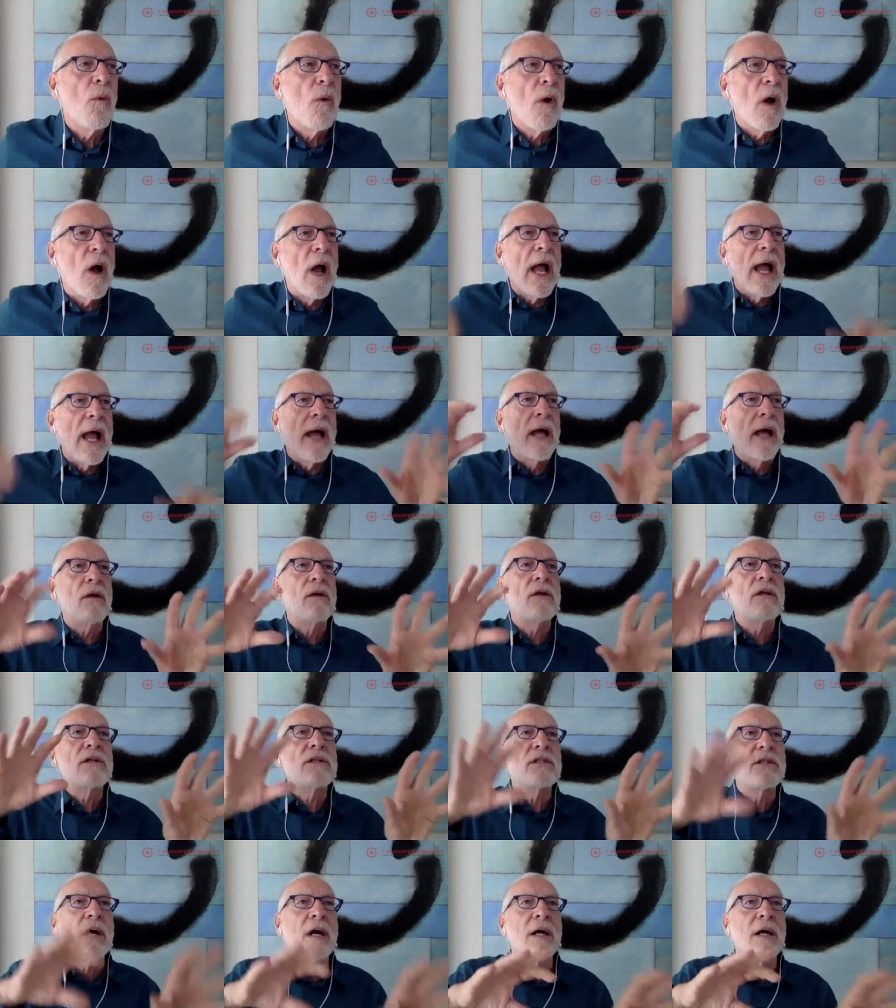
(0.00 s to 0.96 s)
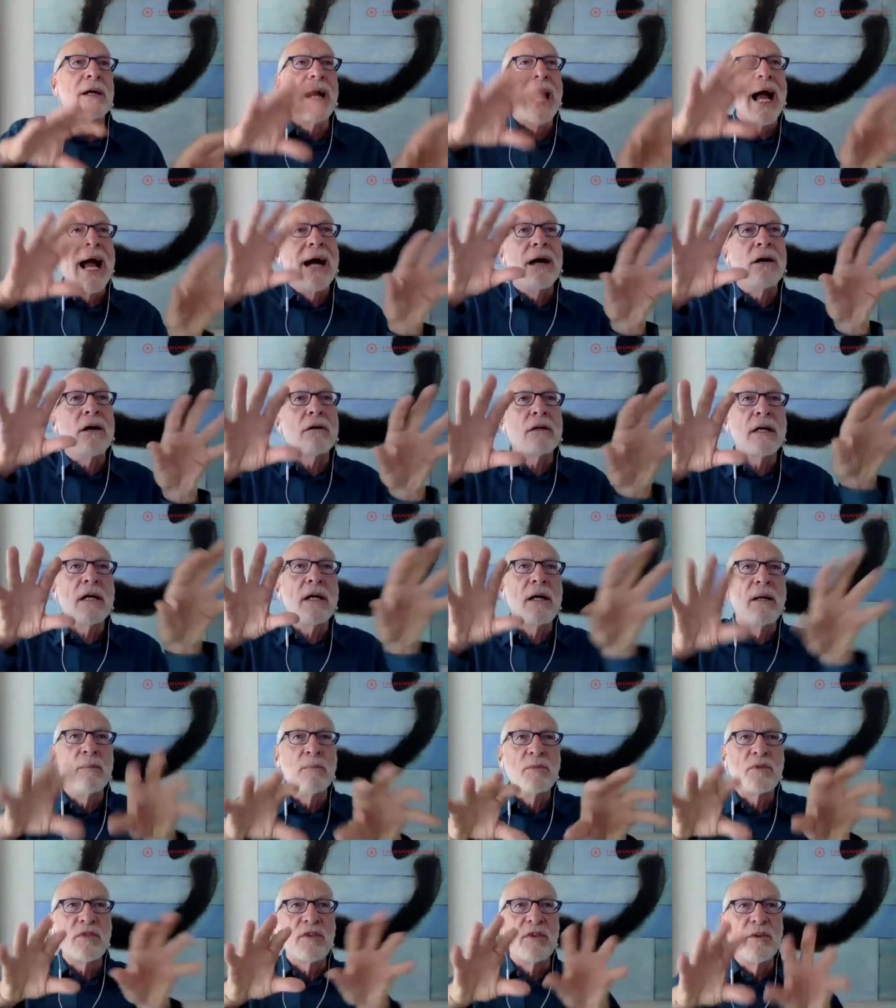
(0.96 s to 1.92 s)
how does our outcomes
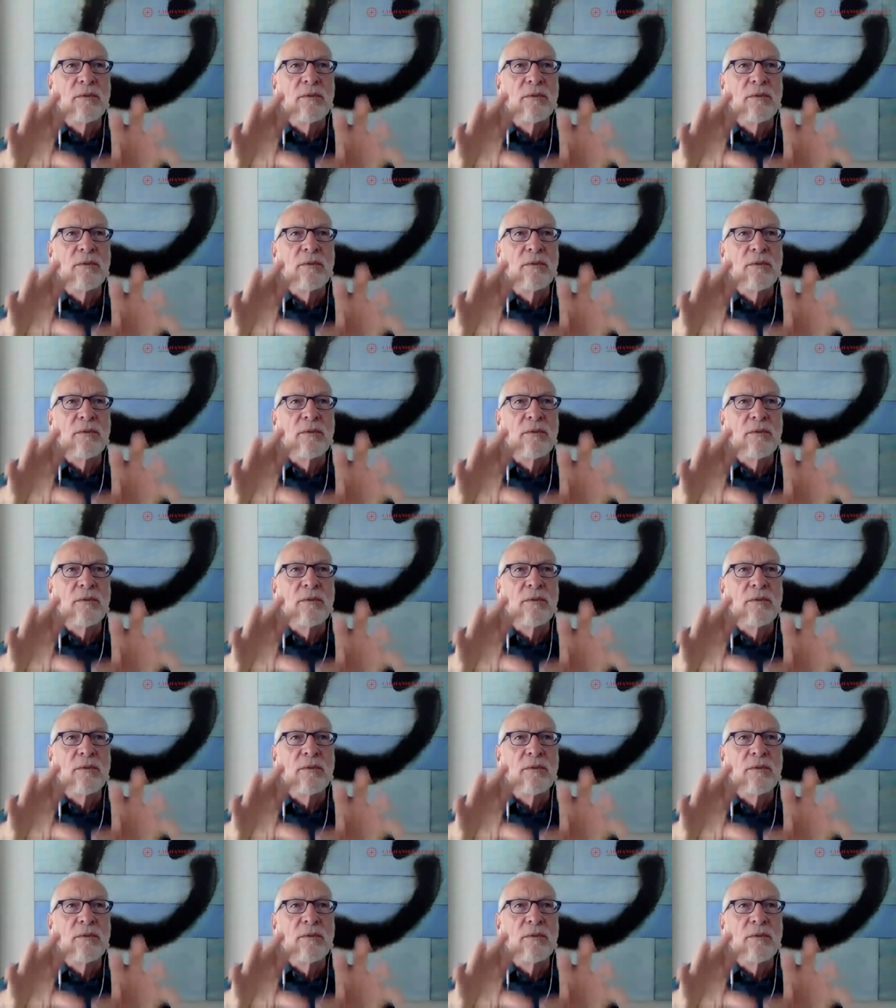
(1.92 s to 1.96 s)
from